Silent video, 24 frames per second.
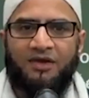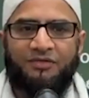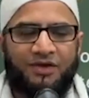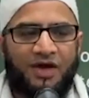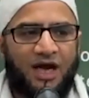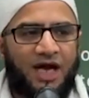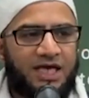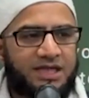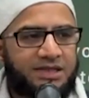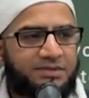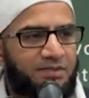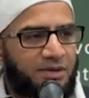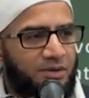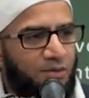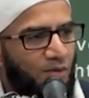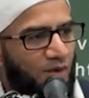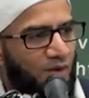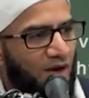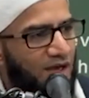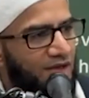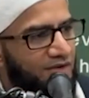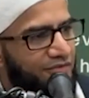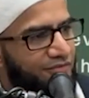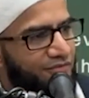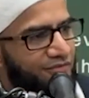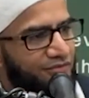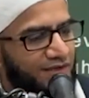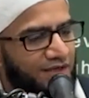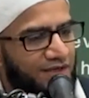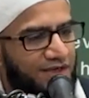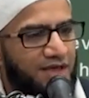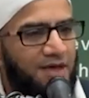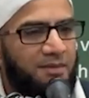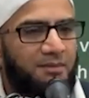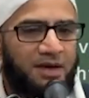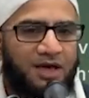if the husband and wife
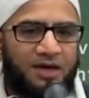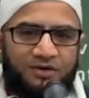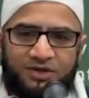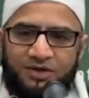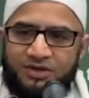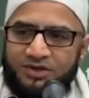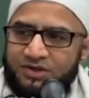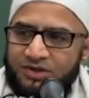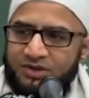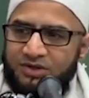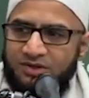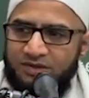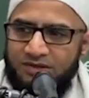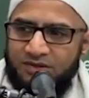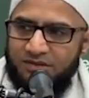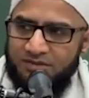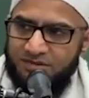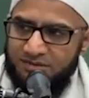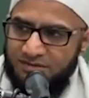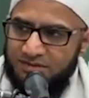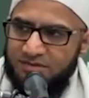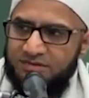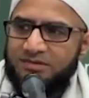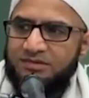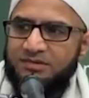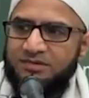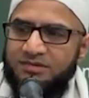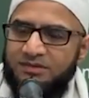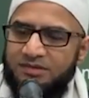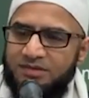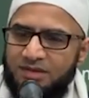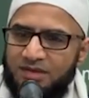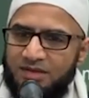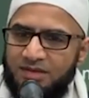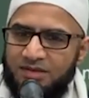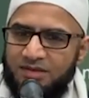in a marriage,
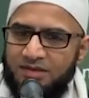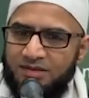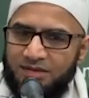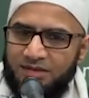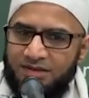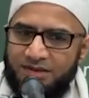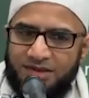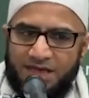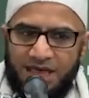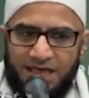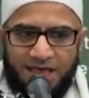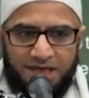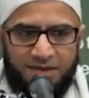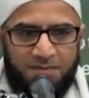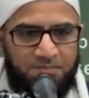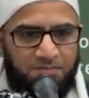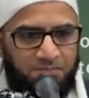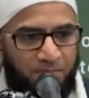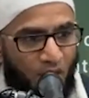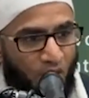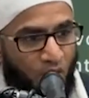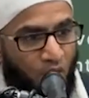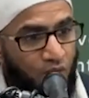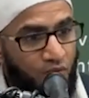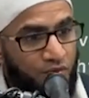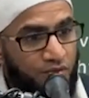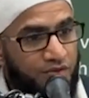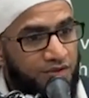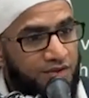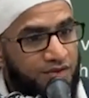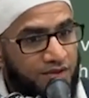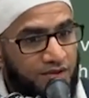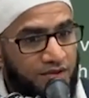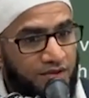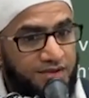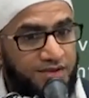they both,
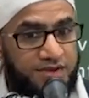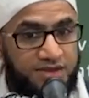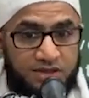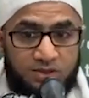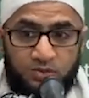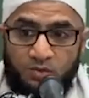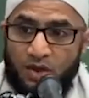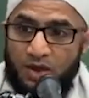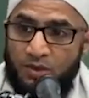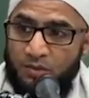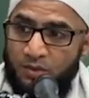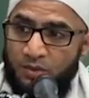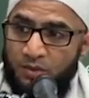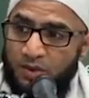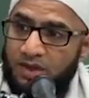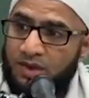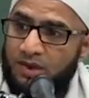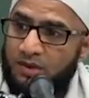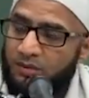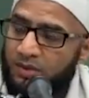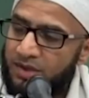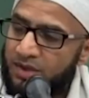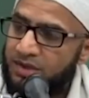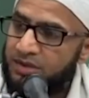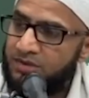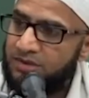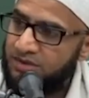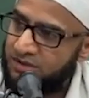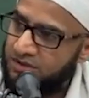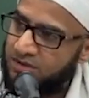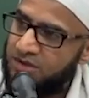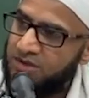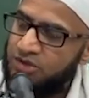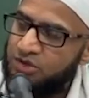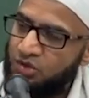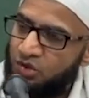and this is why when
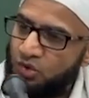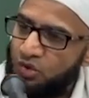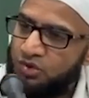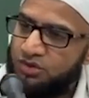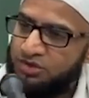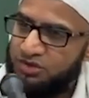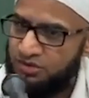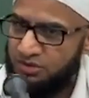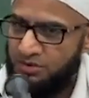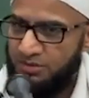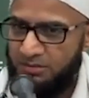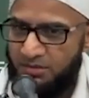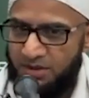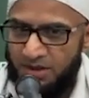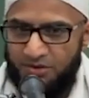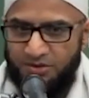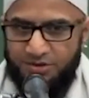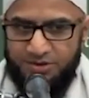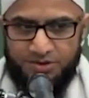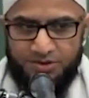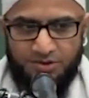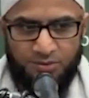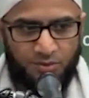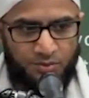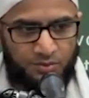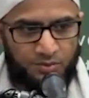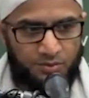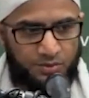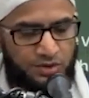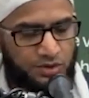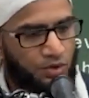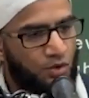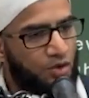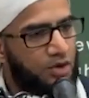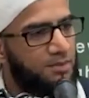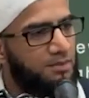I teach courses on marriage, and when
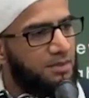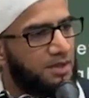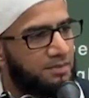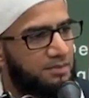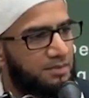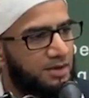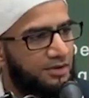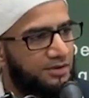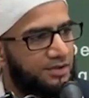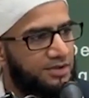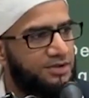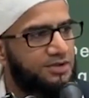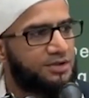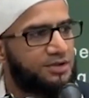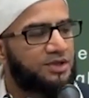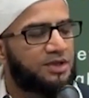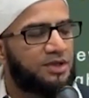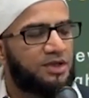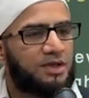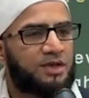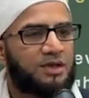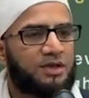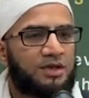we talk about marriage,